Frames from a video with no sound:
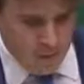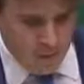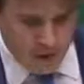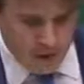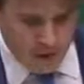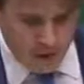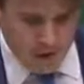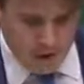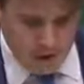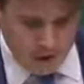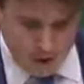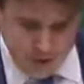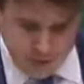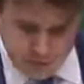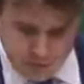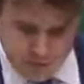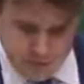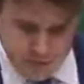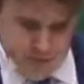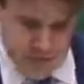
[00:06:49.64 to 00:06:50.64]
But I would
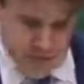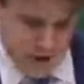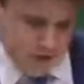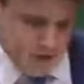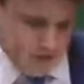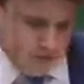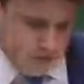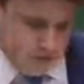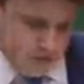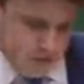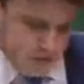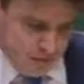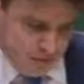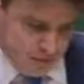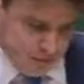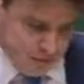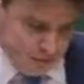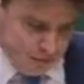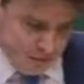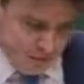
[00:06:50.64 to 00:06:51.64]
like to thank
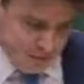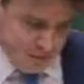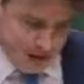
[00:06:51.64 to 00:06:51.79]
the